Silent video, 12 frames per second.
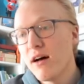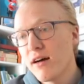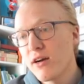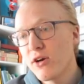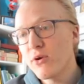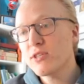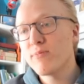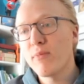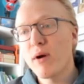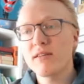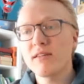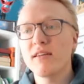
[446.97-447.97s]
Chris
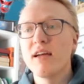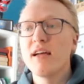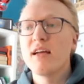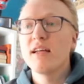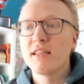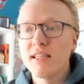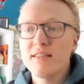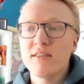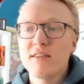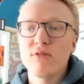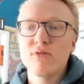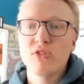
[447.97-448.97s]
Martin,
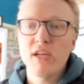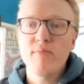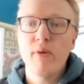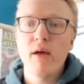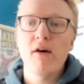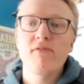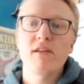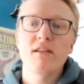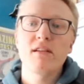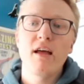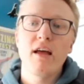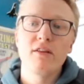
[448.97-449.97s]
Lizzo, J
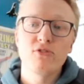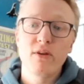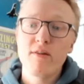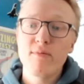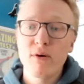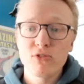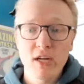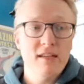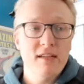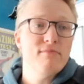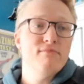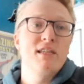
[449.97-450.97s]
Balvin, Andrea
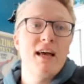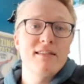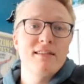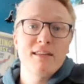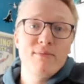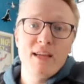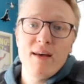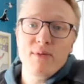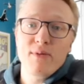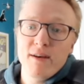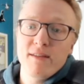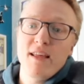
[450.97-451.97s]
Bocelli. Dad's going to be
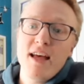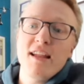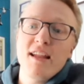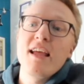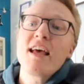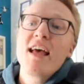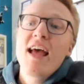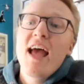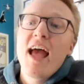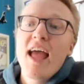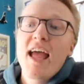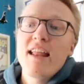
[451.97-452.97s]
happy about that.
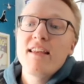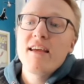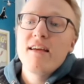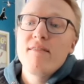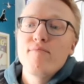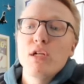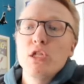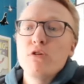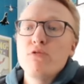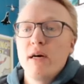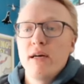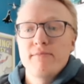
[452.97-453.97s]
And
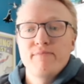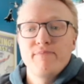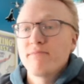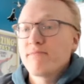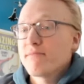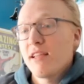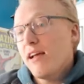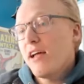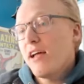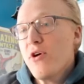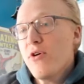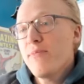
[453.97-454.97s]
Maluma. I
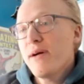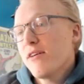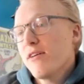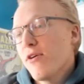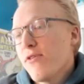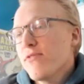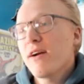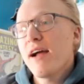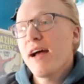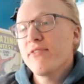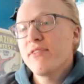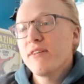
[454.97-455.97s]
know about over
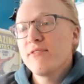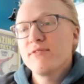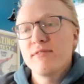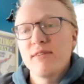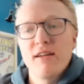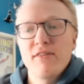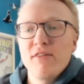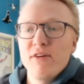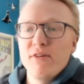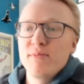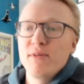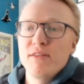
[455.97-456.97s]
half of those. I don't know
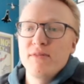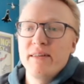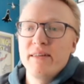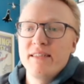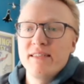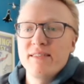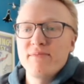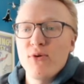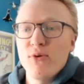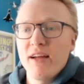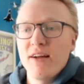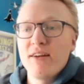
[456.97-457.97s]
who Maluma is,
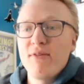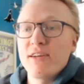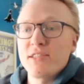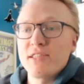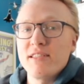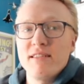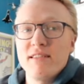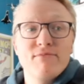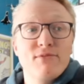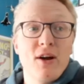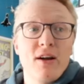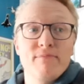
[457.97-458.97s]
or Kerry Washington.
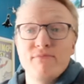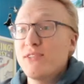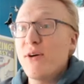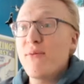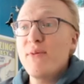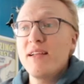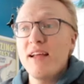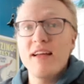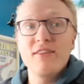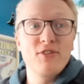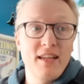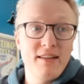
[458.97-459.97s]
Sorry, somebody
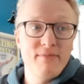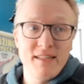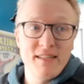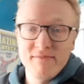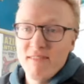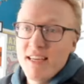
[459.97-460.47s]
educate me.